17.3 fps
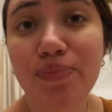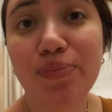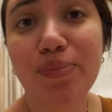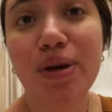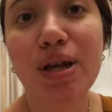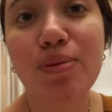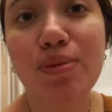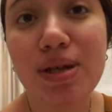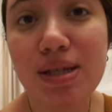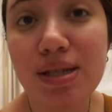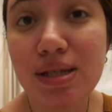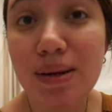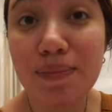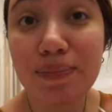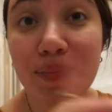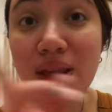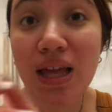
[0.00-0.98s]
But
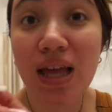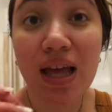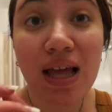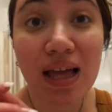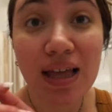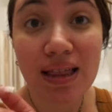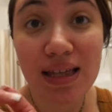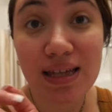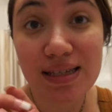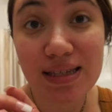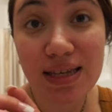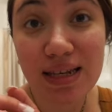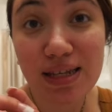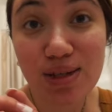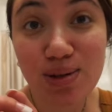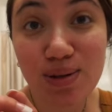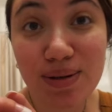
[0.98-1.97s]
anyways, let's get
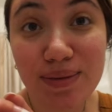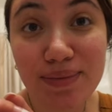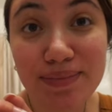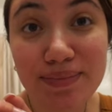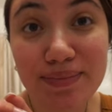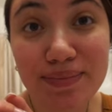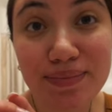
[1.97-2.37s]
into it.